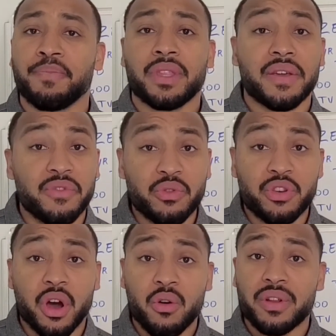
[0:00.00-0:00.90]
If you
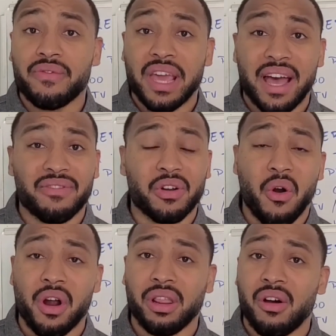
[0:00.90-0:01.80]
don't, if you have a
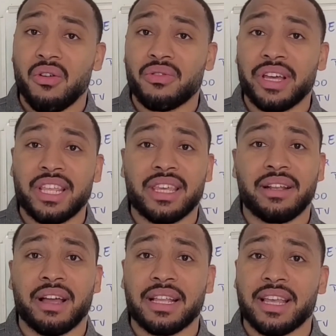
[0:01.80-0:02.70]
car loan or anything
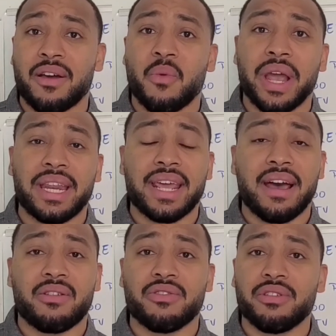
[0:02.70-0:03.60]
like that weighing
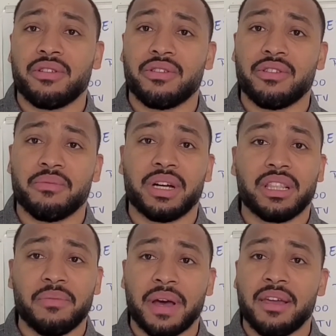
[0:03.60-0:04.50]
down on your
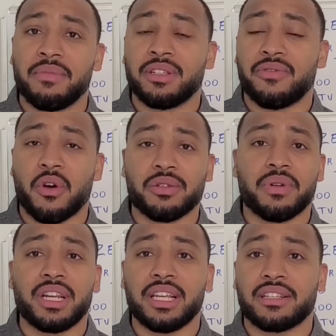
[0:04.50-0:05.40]
monthly payments as far as
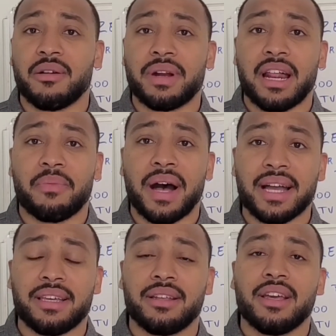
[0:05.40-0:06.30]
money that's coming out of
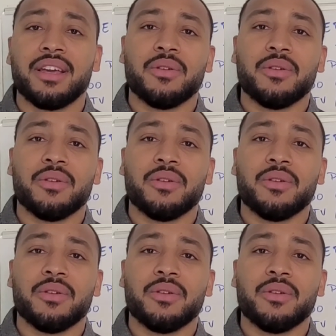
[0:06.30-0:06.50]
pocket,